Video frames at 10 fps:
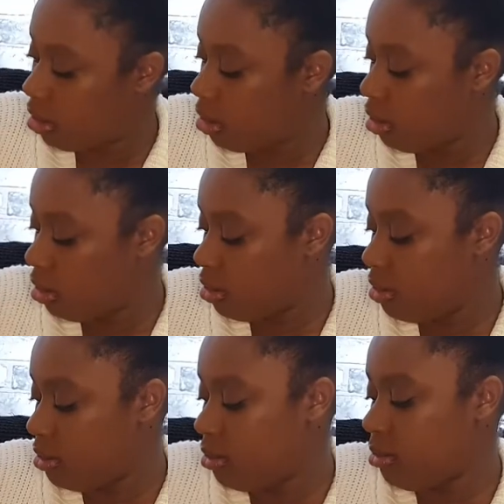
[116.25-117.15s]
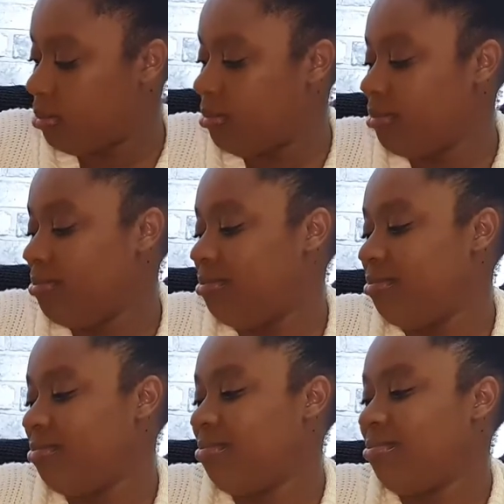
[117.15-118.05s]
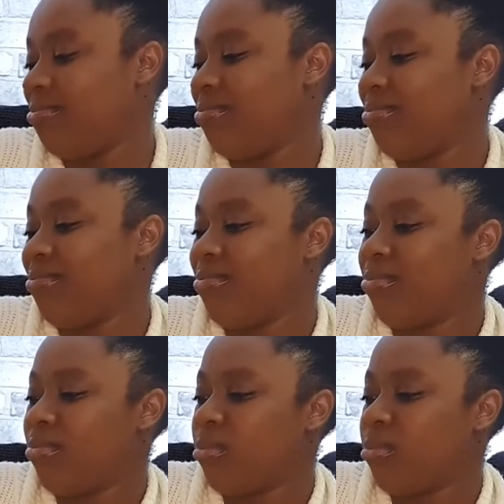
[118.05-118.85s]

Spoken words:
(silence)